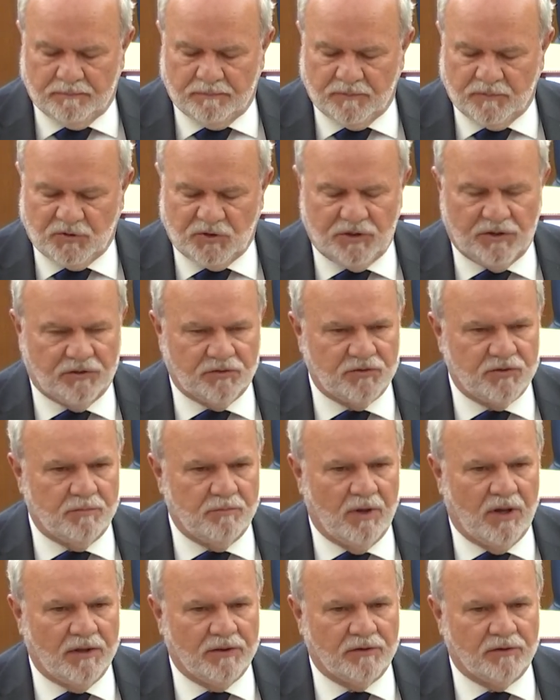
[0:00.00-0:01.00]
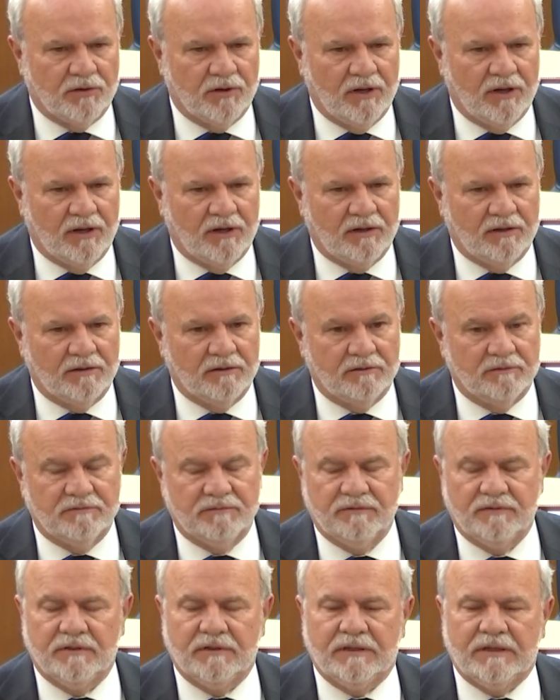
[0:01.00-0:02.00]
She is the mother
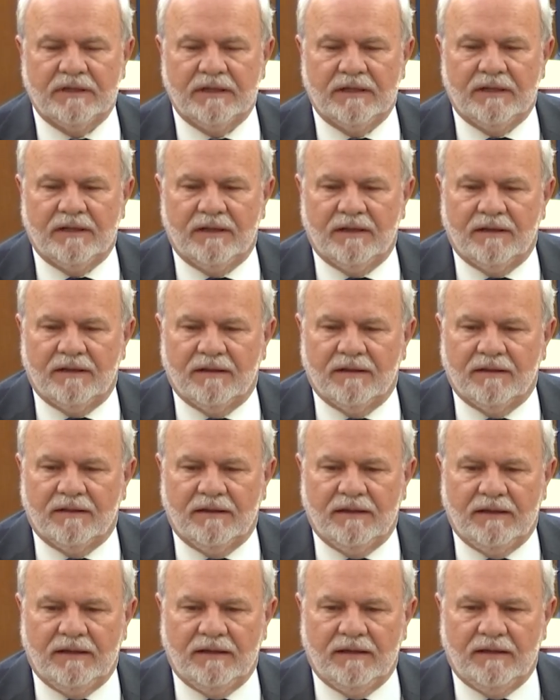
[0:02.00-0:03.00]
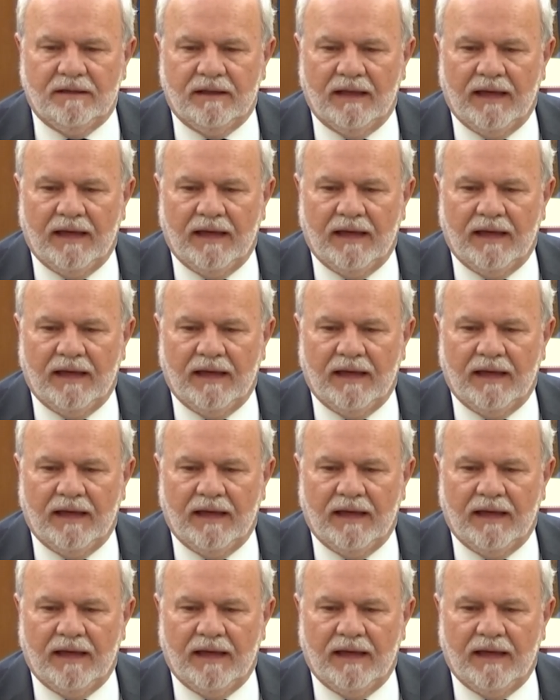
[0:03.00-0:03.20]
of the